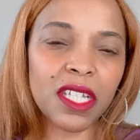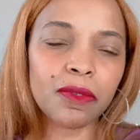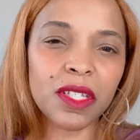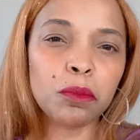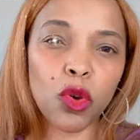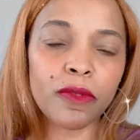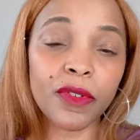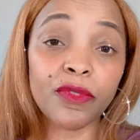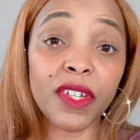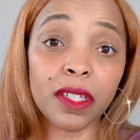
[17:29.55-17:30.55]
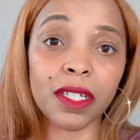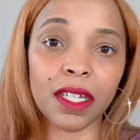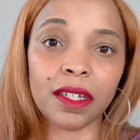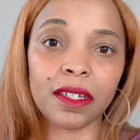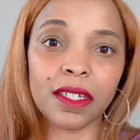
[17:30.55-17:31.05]
definitely more of a
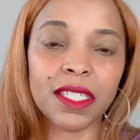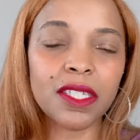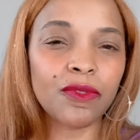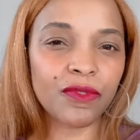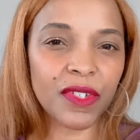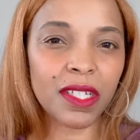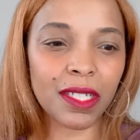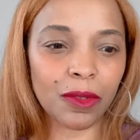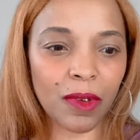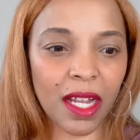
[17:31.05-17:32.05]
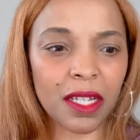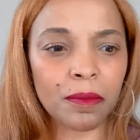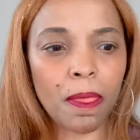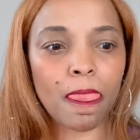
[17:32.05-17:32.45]
feeling. It's a feeling, right?